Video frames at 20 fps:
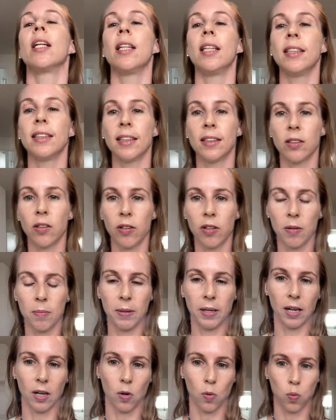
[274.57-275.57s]
this is going to be
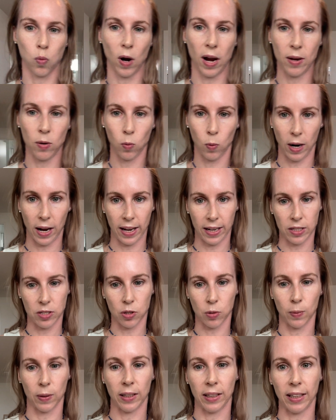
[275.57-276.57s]
a great way to
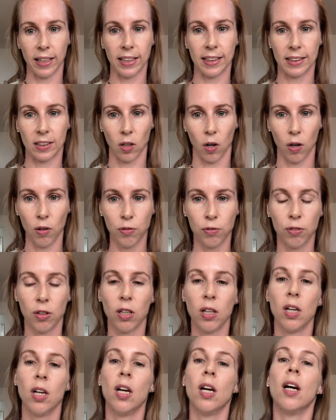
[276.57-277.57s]
release off
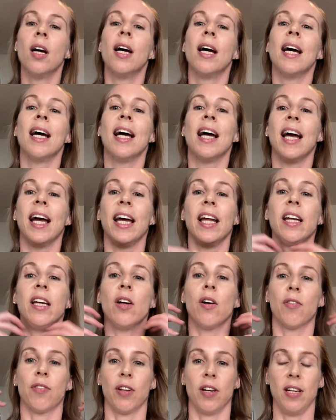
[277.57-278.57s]
any
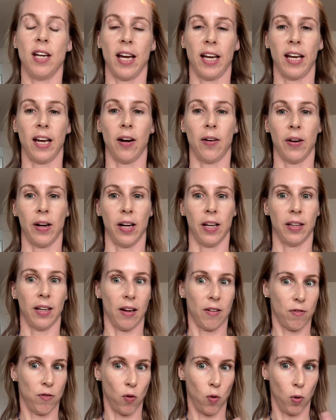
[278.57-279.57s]
of the neck area
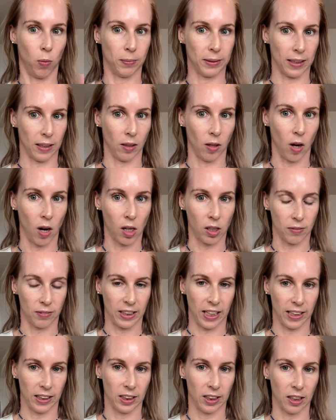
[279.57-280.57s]
that forms a lot of
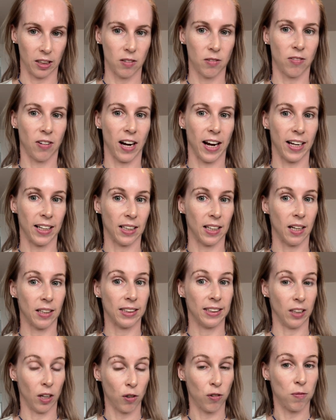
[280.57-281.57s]
tension via
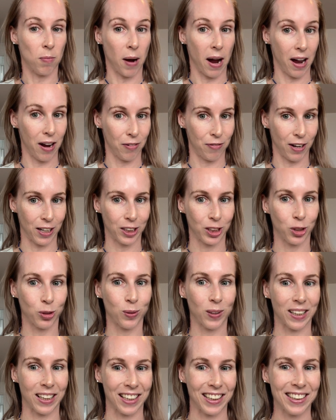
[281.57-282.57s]
self-myofascial
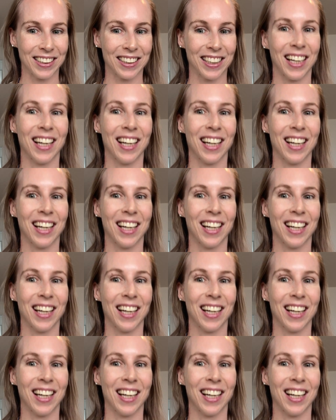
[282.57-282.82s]
release